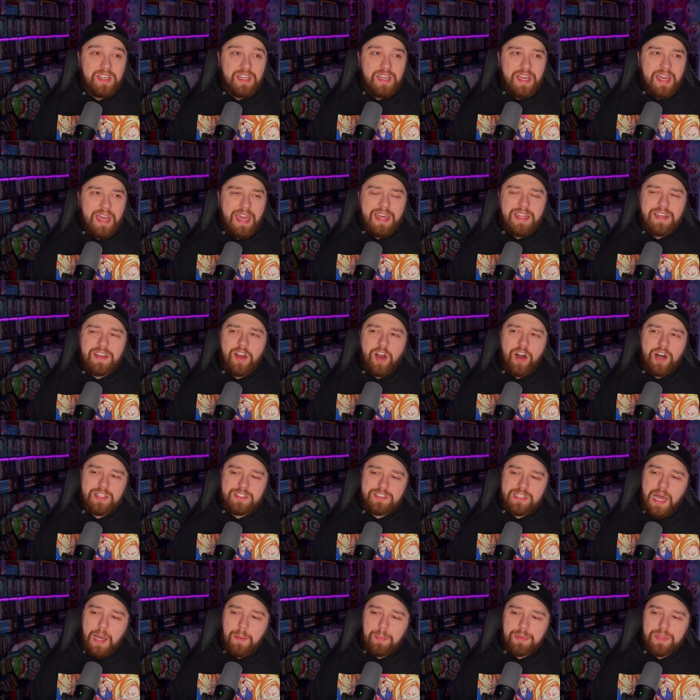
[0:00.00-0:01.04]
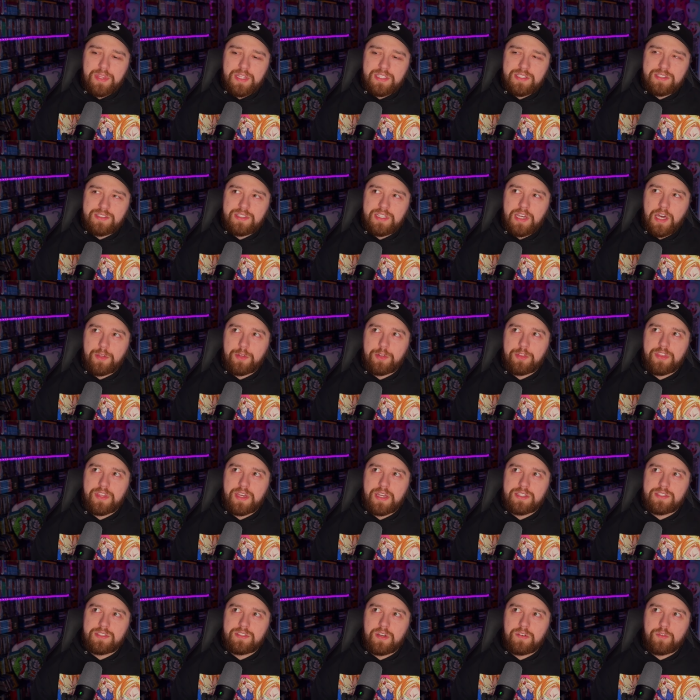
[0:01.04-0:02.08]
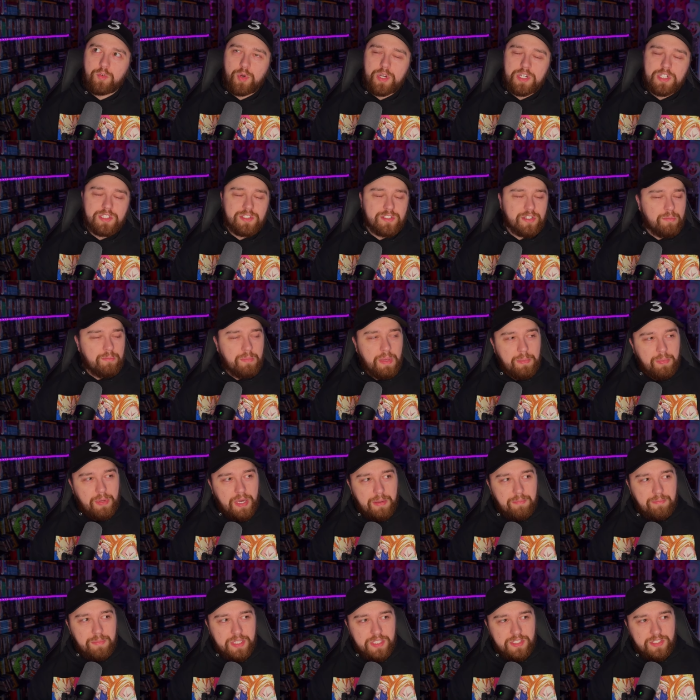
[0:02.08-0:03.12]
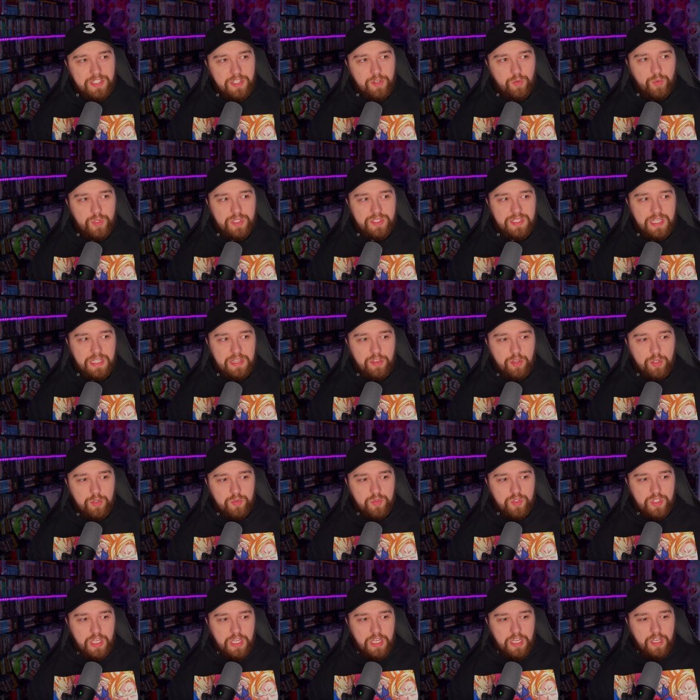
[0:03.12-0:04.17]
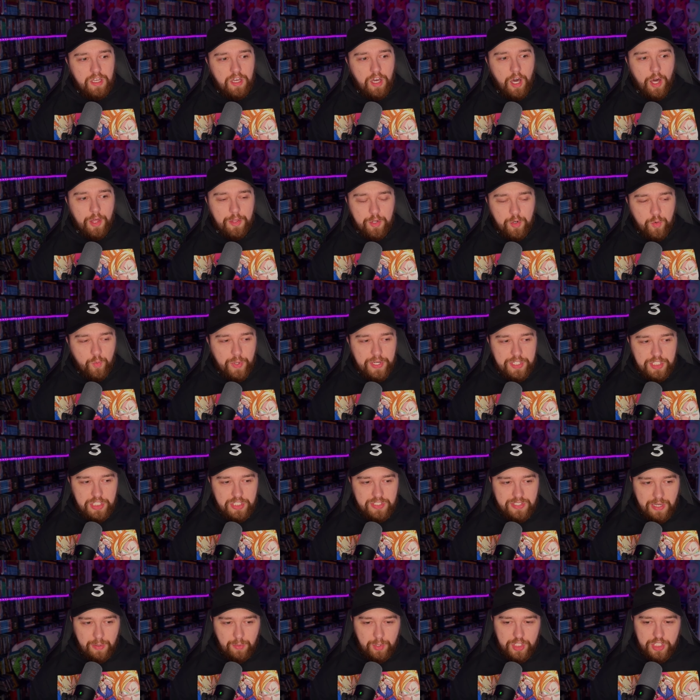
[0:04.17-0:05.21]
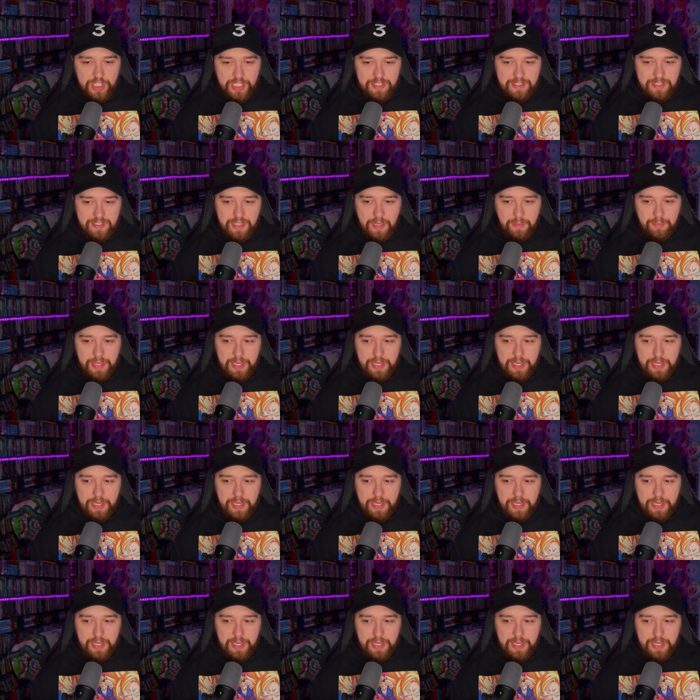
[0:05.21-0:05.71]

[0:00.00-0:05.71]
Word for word: And on top of this, the other thing I still have questions on, maybe I missed it, was like those other witches that were chasing them.